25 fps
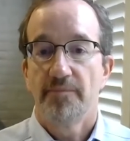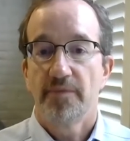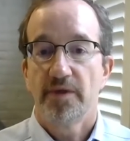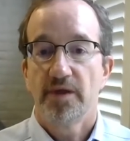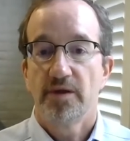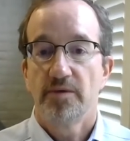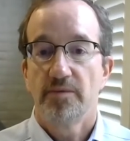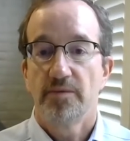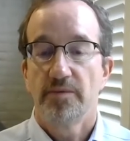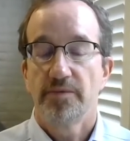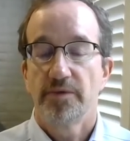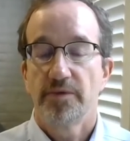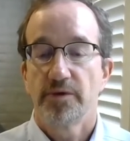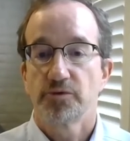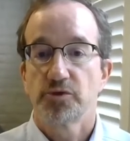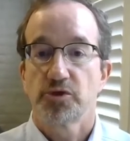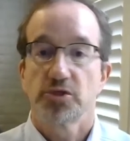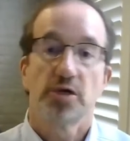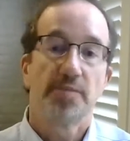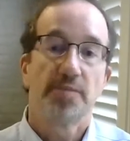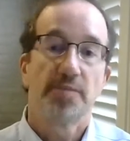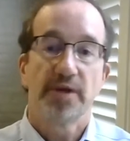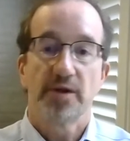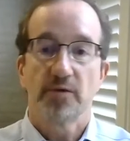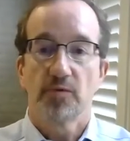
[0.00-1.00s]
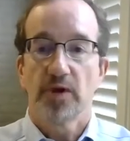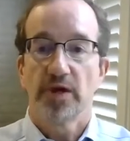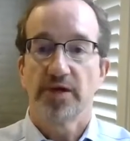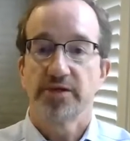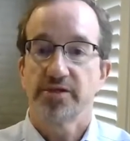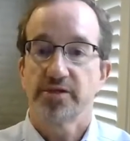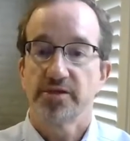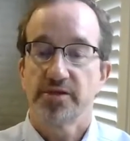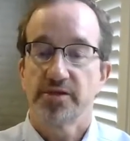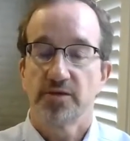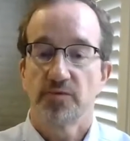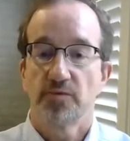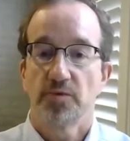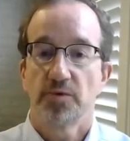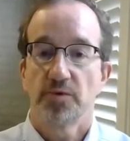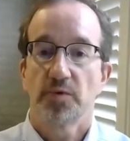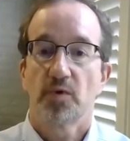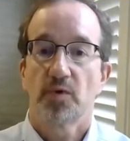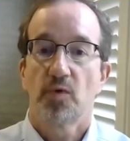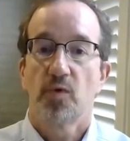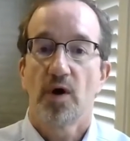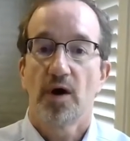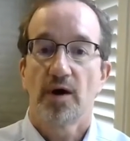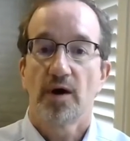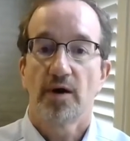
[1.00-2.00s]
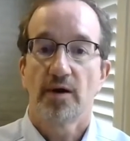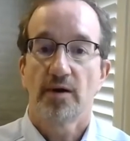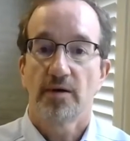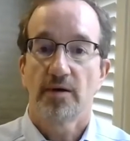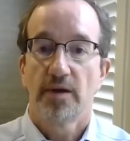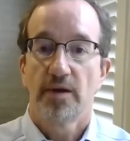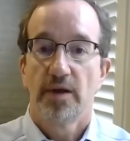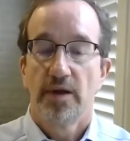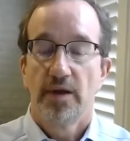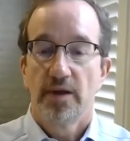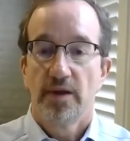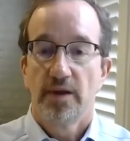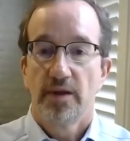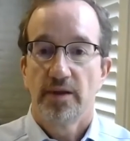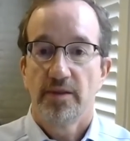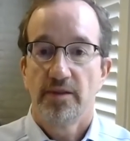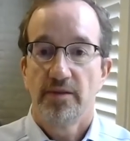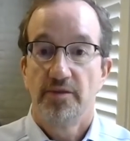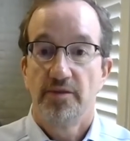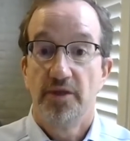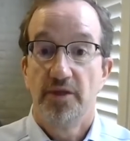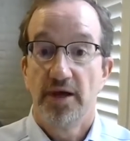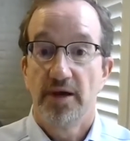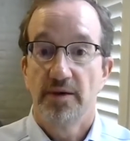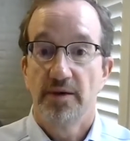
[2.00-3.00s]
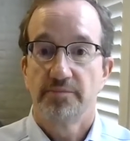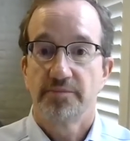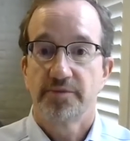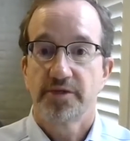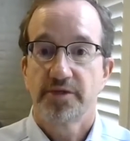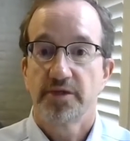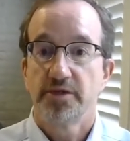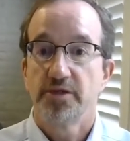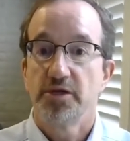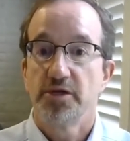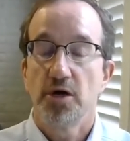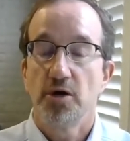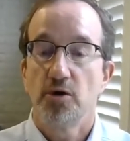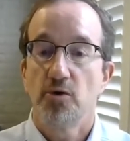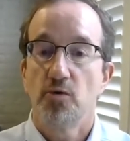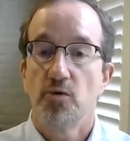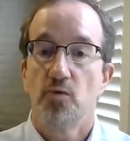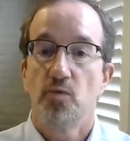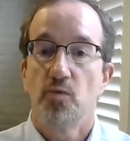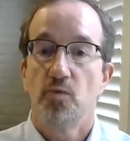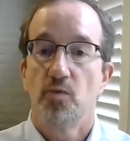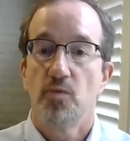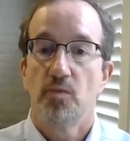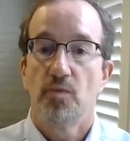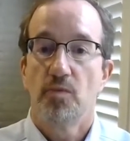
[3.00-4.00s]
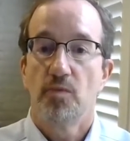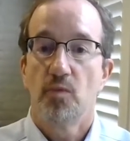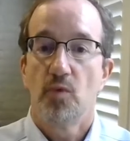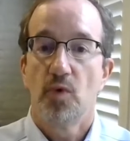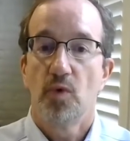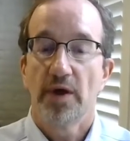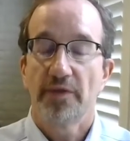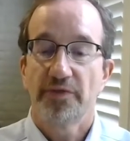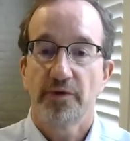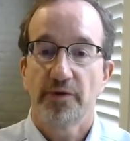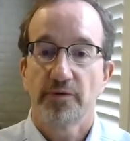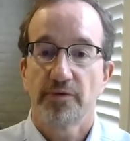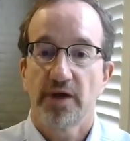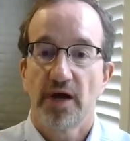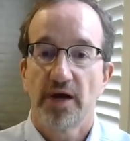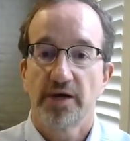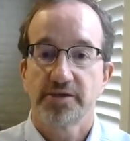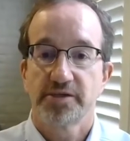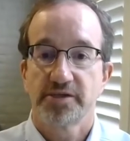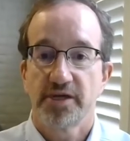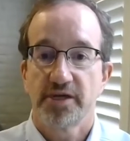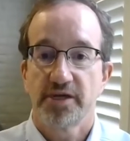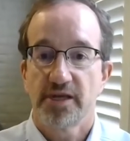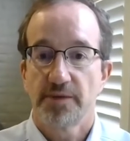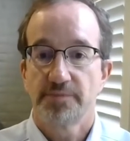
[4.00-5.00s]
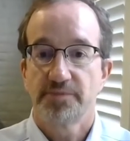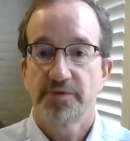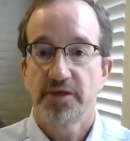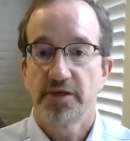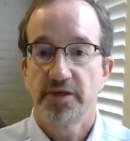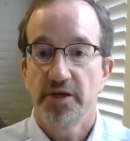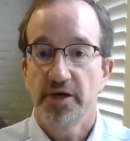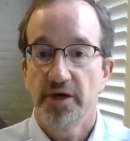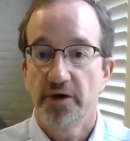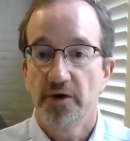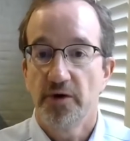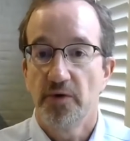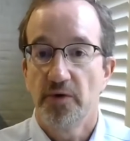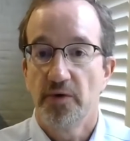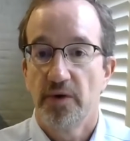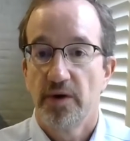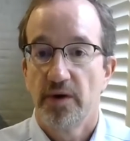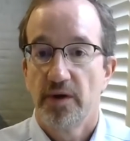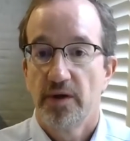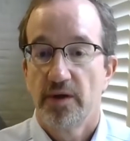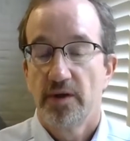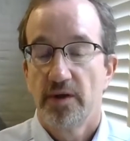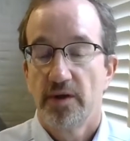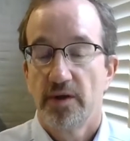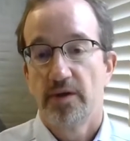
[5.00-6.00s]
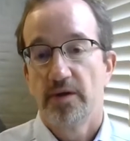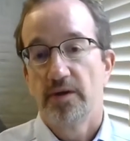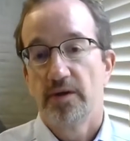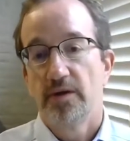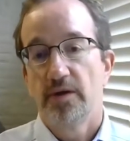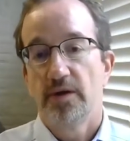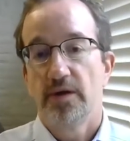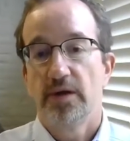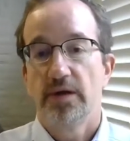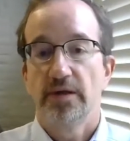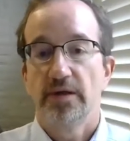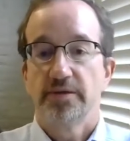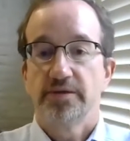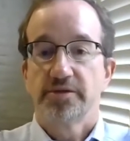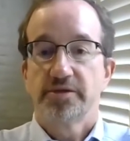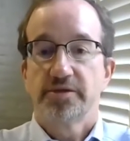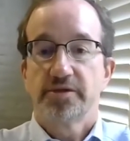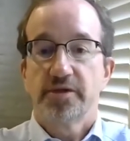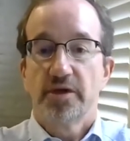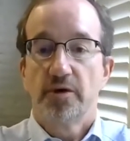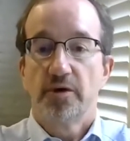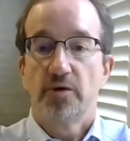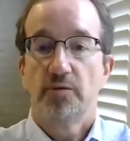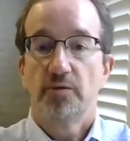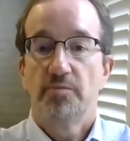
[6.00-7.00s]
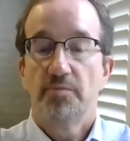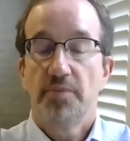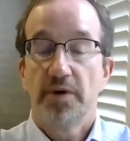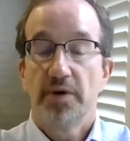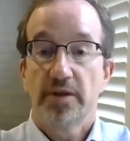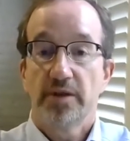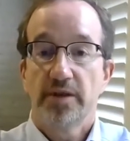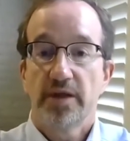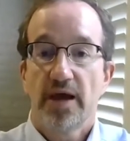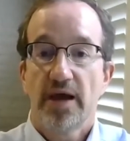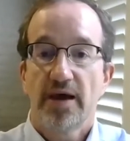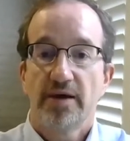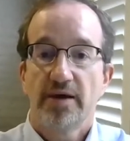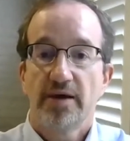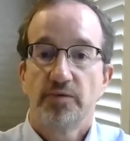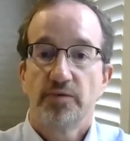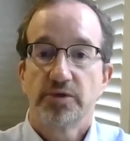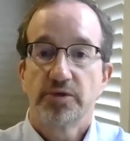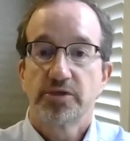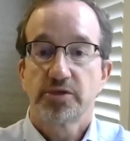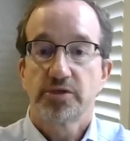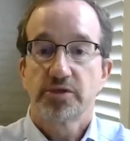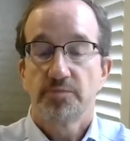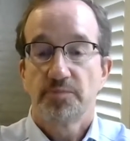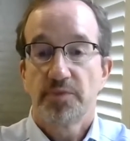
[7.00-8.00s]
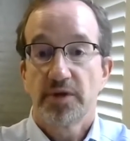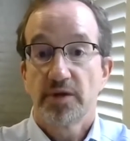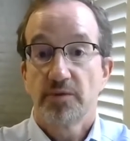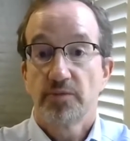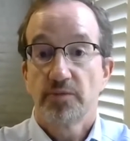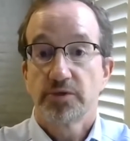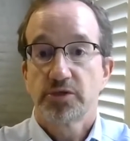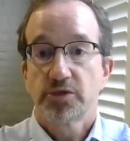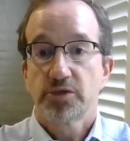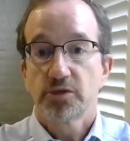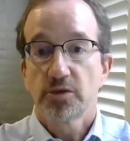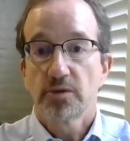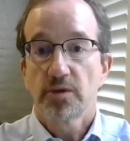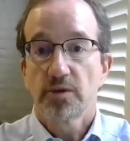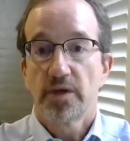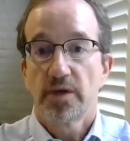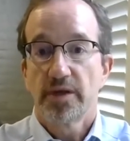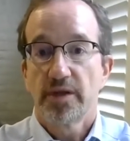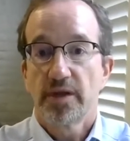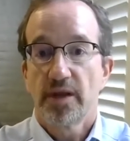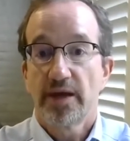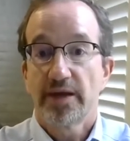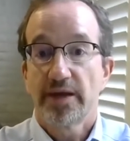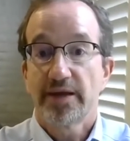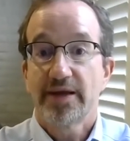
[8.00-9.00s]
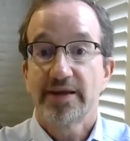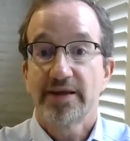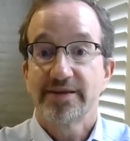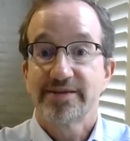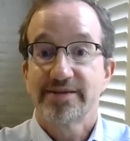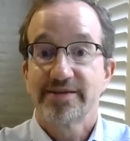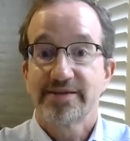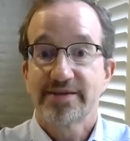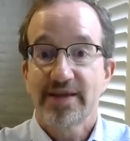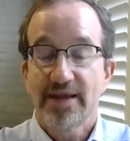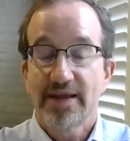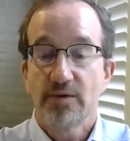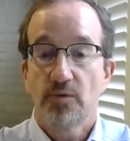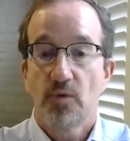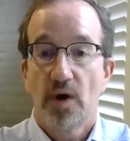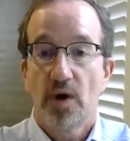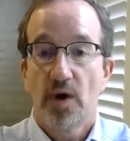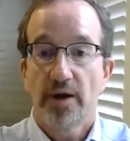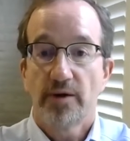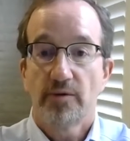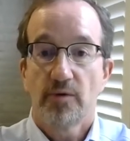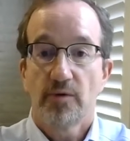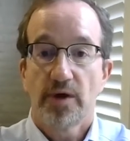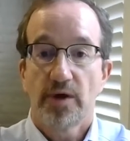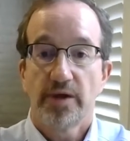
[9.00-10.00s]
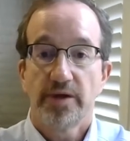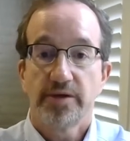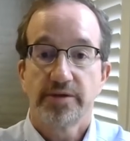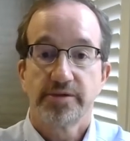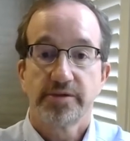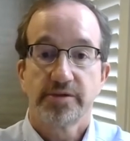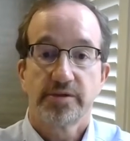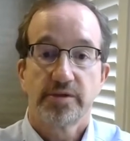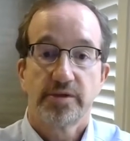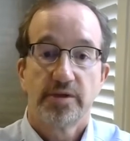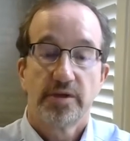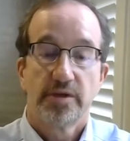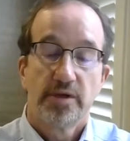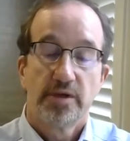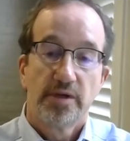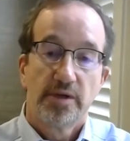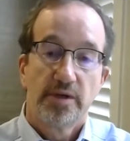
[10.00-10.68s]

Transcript: there's so many races, it would require them to know what they're not set up to know. And so, but yeah, it would certainly, like in a statewide race,